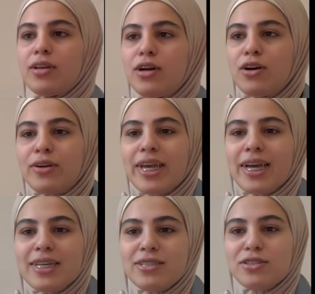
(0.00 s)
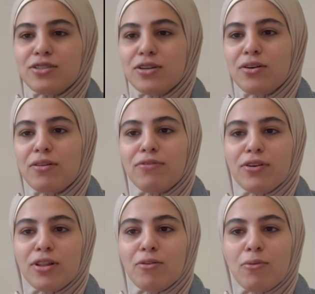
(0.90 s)
Okay guys, so
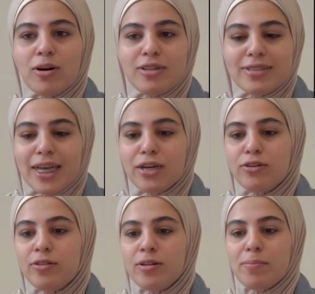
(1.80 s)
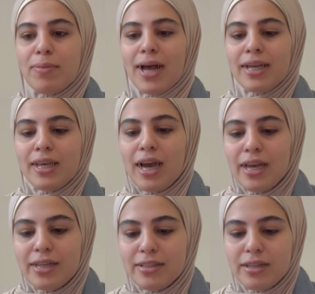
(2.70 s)
for the water cycle baggie,
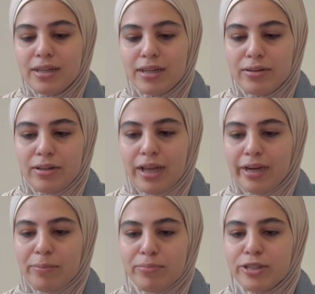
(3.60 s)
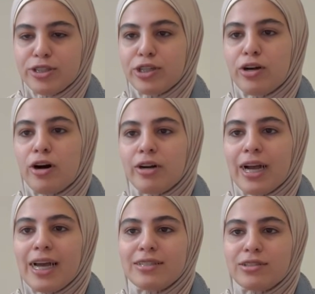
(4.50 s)
I'm pretty sure all
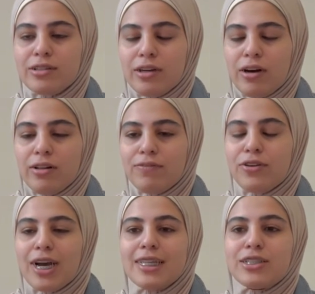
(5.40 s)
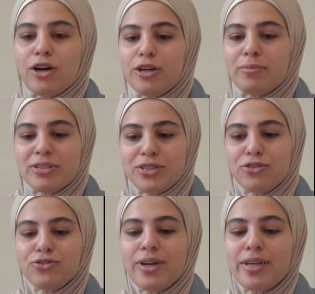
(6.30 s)
of you guys got your
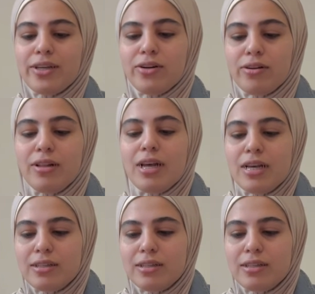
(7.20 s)
materials ready and all.